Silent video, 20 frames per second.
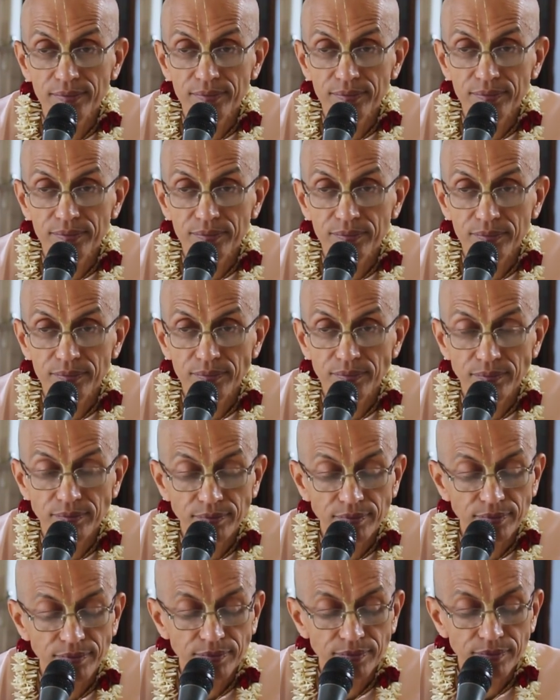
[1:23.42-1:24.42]

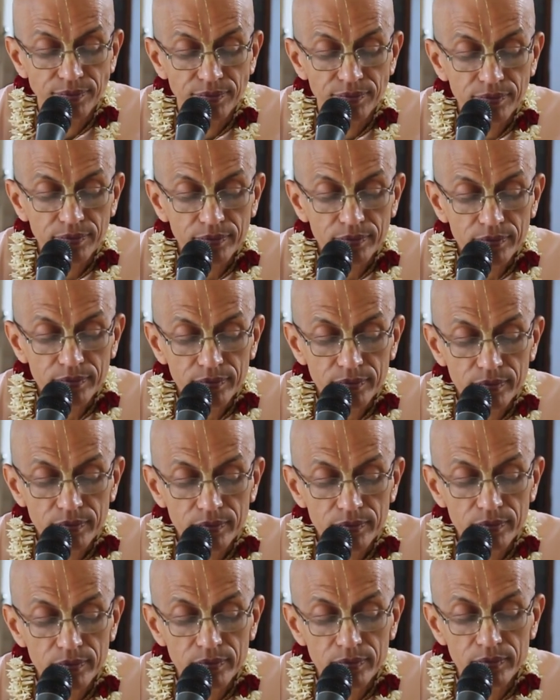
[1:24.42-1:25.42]

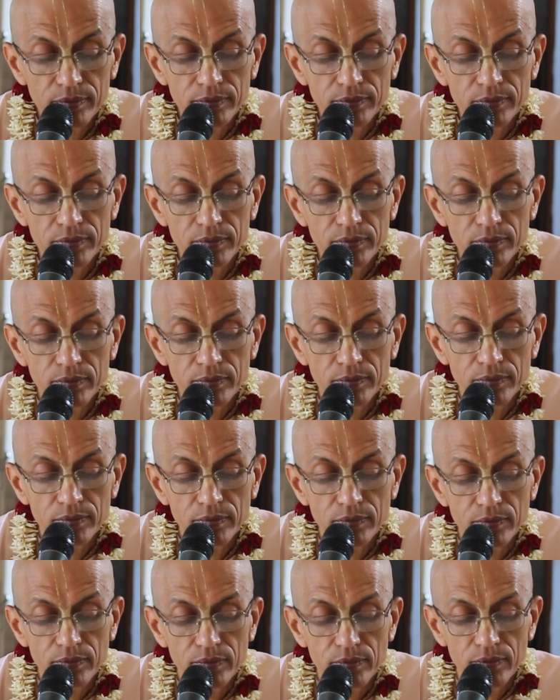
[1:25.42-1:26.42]

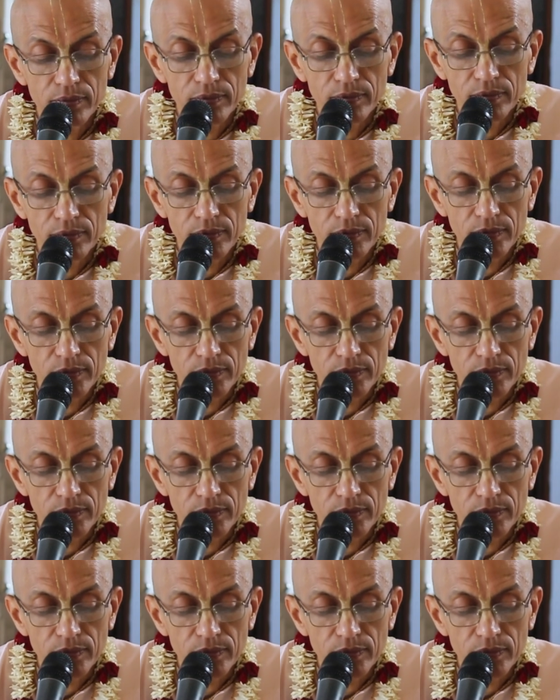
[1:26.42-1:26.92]
No one is speaking in this clip.